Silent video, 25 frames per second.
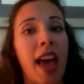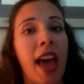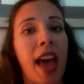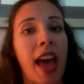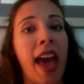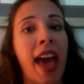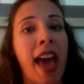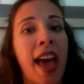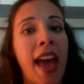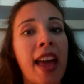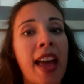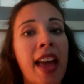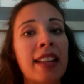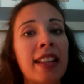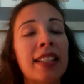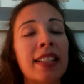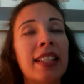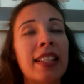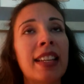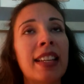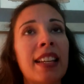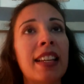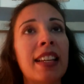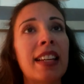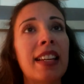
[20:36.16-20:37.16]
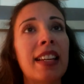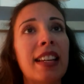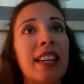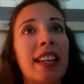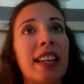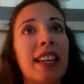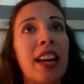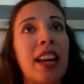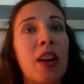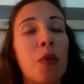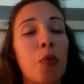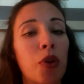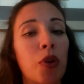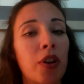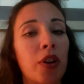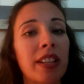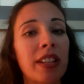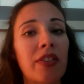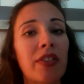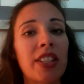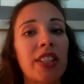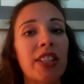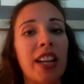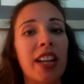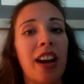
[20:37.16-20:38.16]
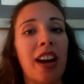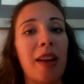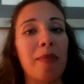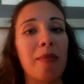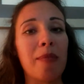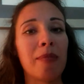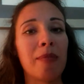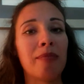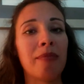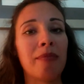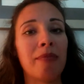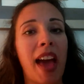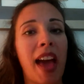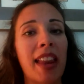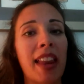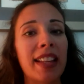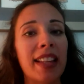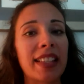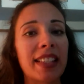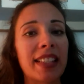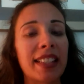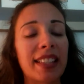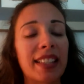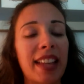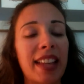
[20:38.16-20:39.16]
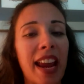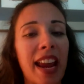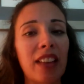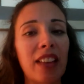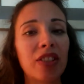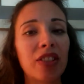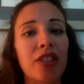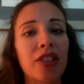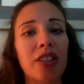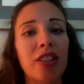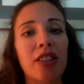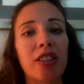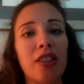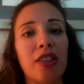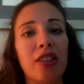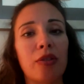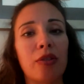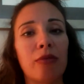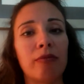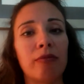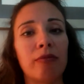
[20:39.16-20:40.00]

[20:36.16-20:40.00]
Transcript: And it works every time, and it's tailored to you.